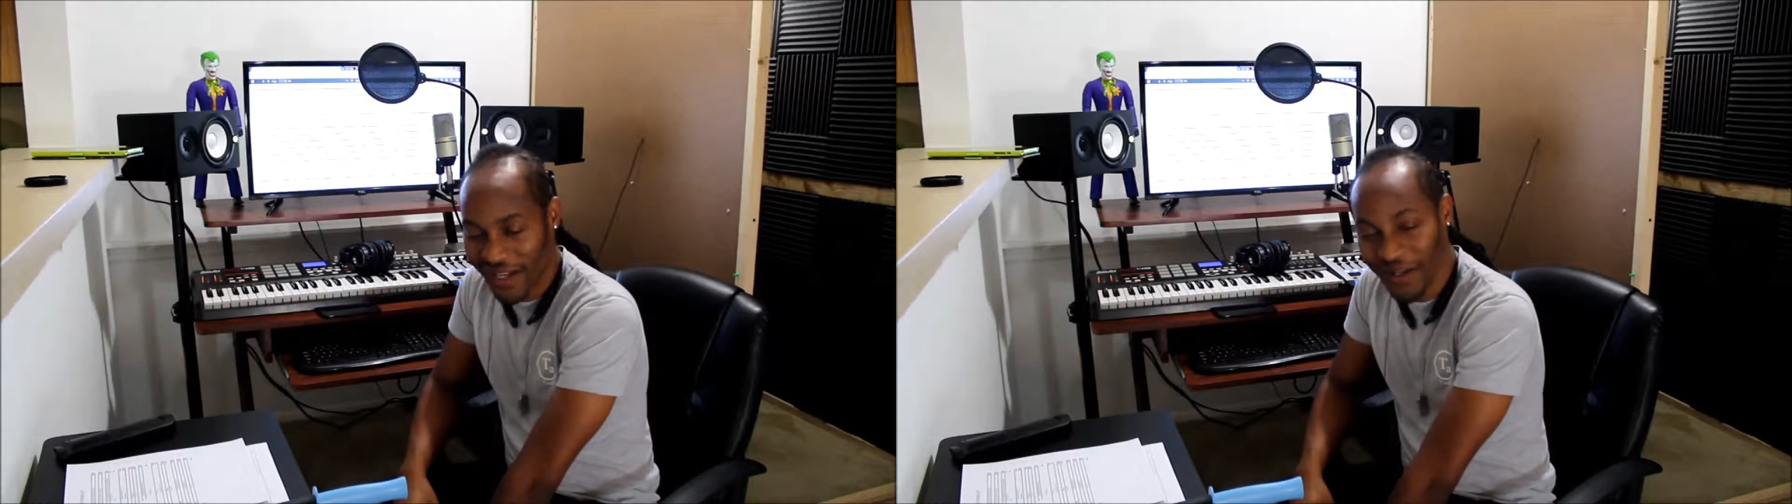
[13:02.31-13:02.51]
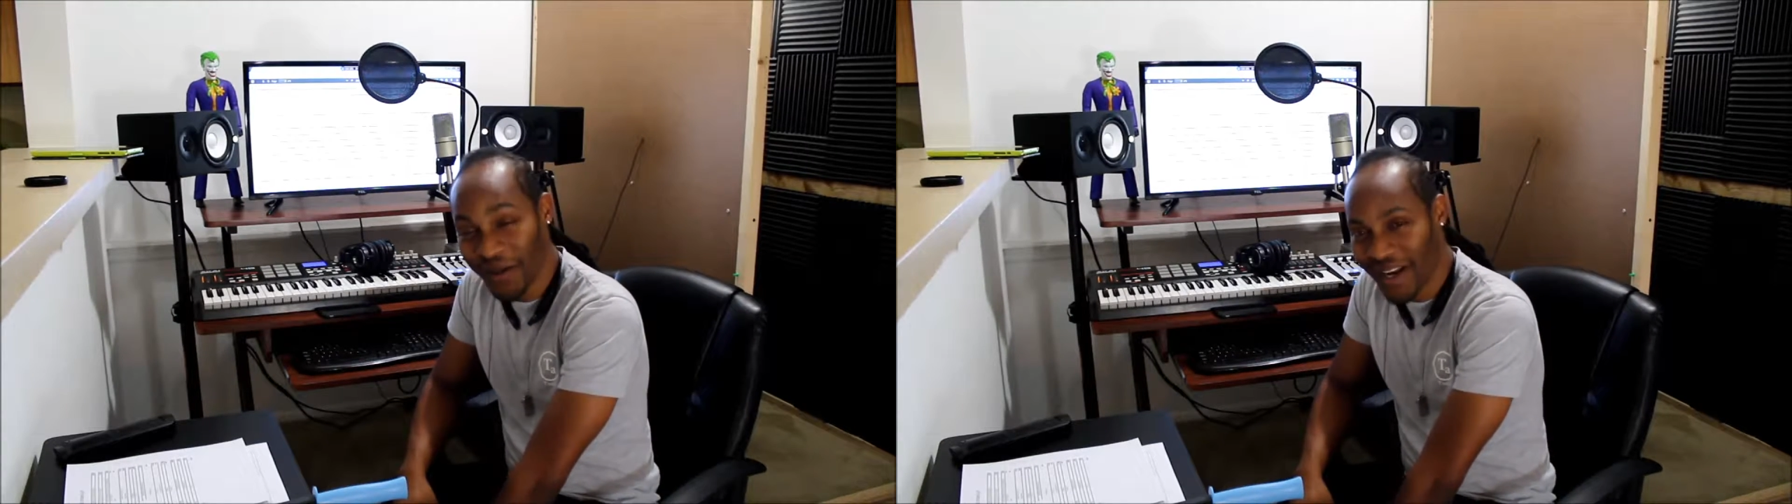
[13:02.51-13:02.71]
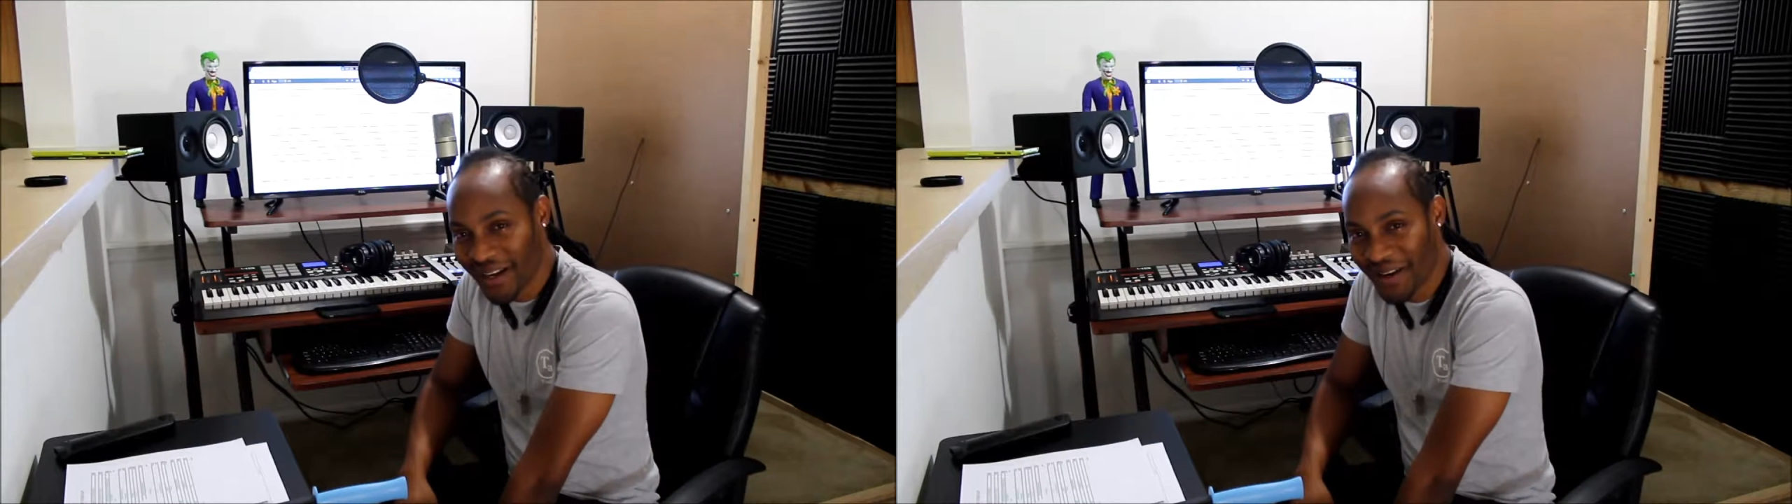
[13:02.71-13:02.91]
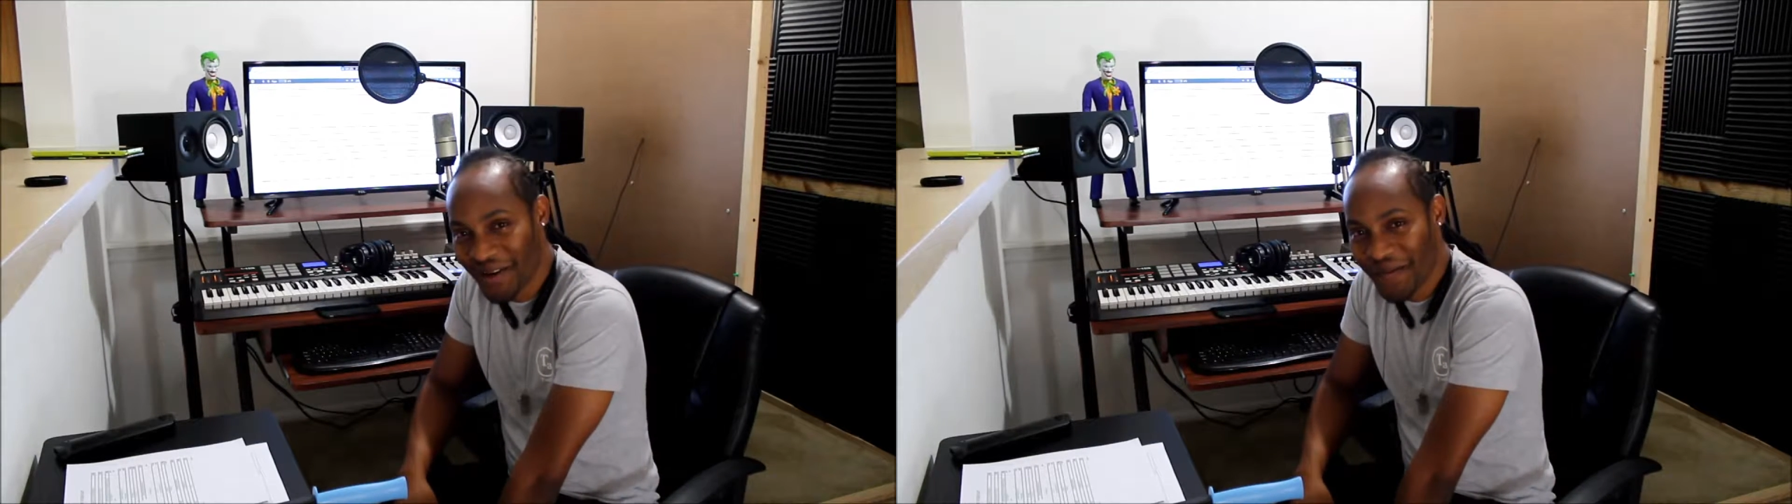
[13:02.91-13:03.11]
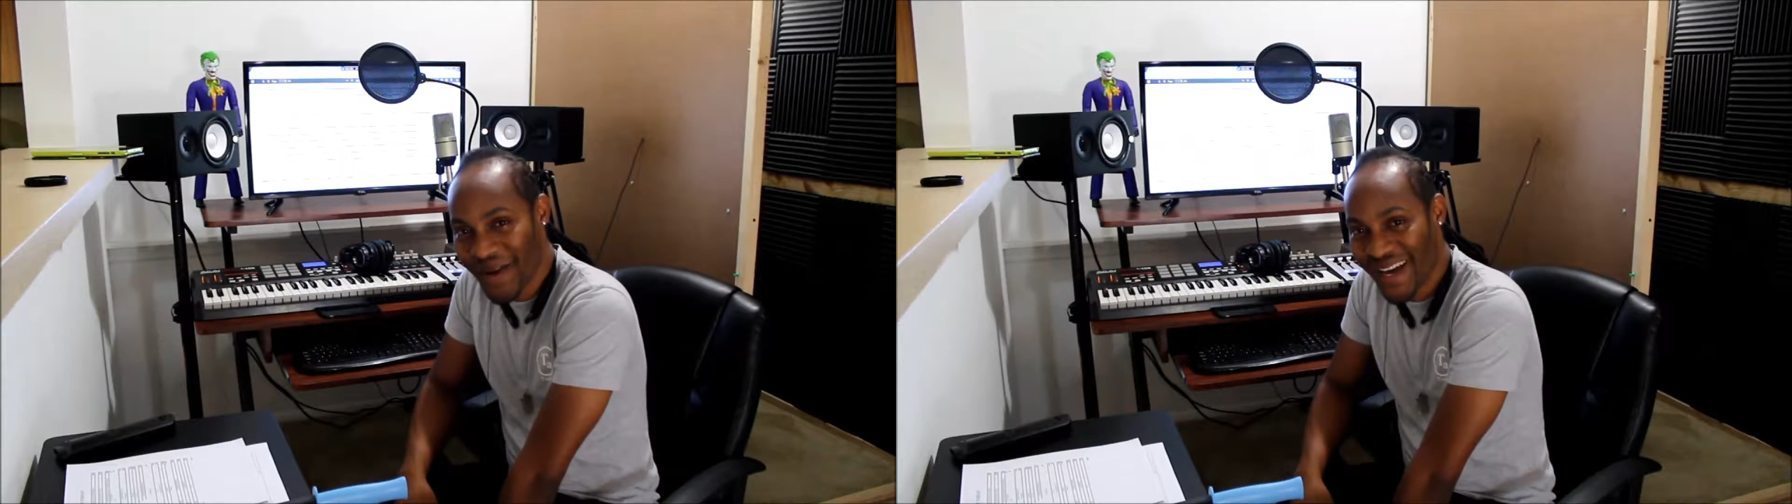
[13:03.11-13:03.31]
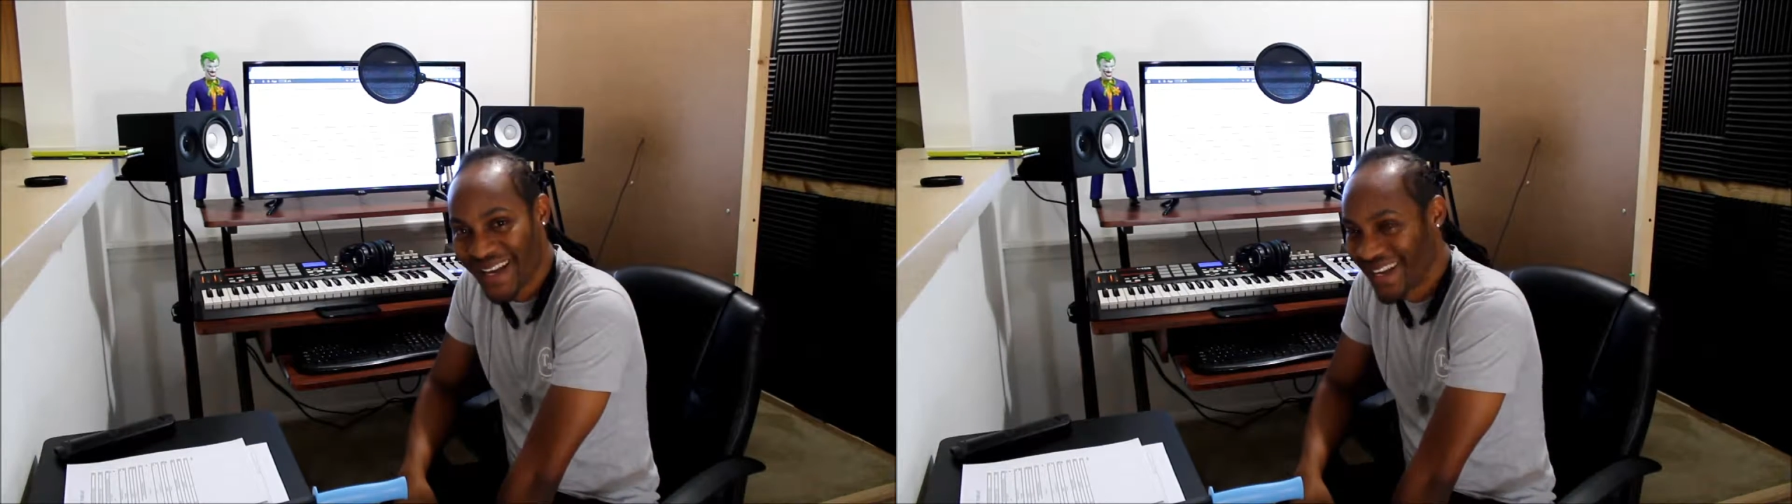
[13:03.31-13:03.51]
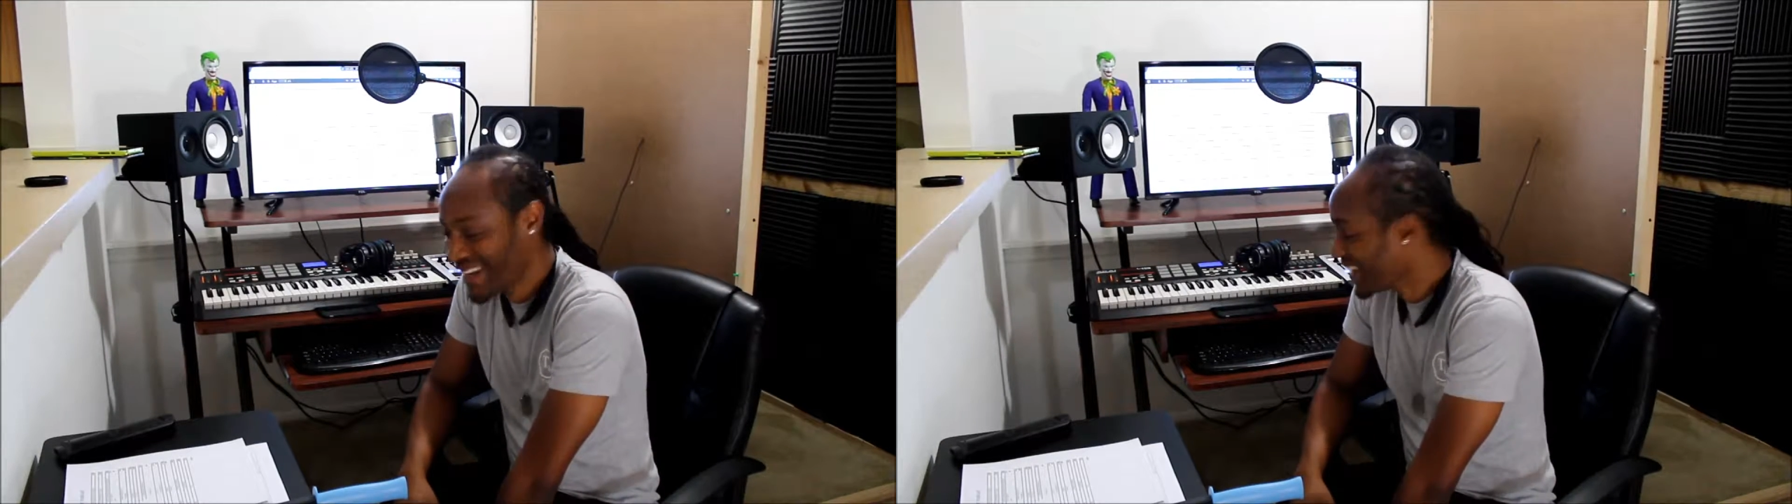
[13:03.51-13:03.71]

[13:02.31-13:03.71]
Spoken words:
you gotta go to bed.